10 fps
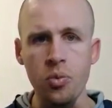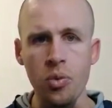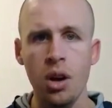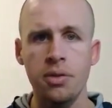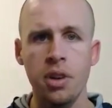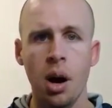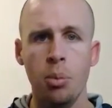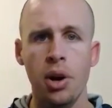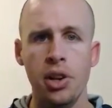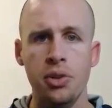of Tom
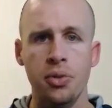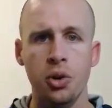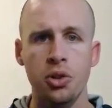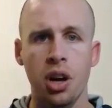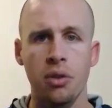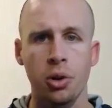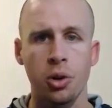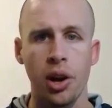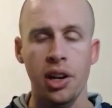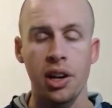Brady's first cover
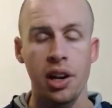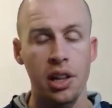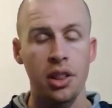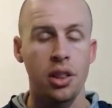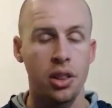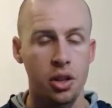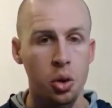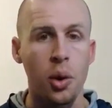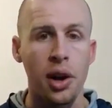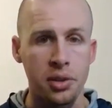graded in the
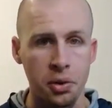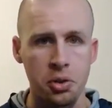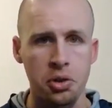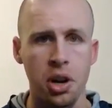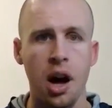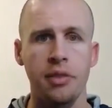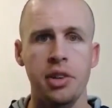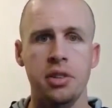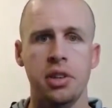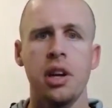US version.
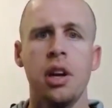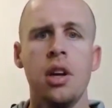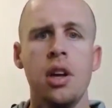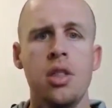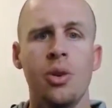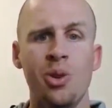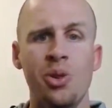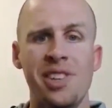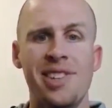Obviously, there's only